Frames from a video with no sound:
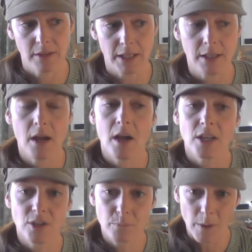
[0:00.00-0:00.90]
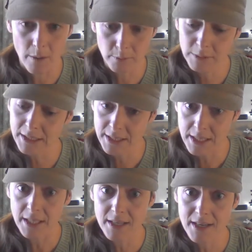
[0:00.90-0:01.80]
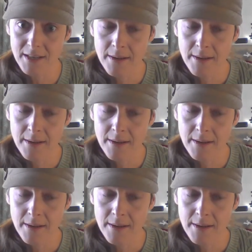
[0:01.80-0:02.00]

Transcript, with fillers: Like you probably did,